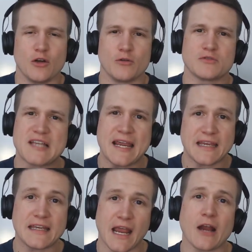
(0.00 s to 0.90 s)

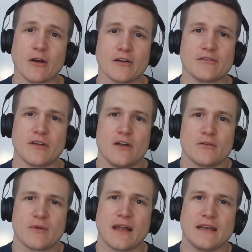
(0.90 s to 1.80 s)
taken care of,
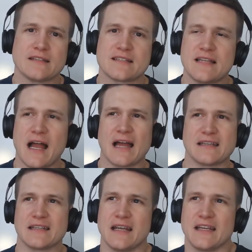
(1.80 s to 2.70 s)
right? It's
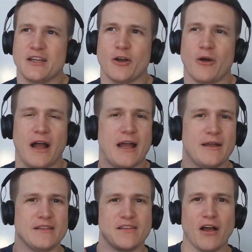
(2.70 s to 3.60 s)
not,
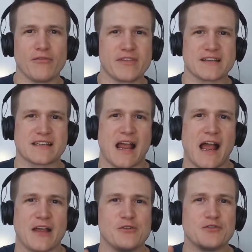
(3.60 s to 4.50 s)
I love this
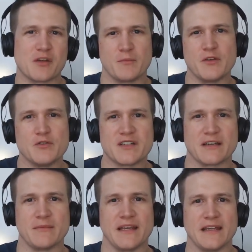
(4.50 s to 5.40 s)
guy who's
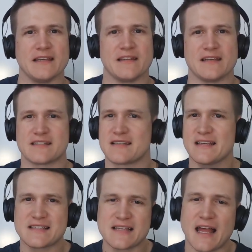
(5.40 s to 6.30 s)
abusing me.
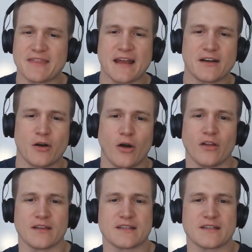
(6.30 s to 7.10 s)
It's not that at all.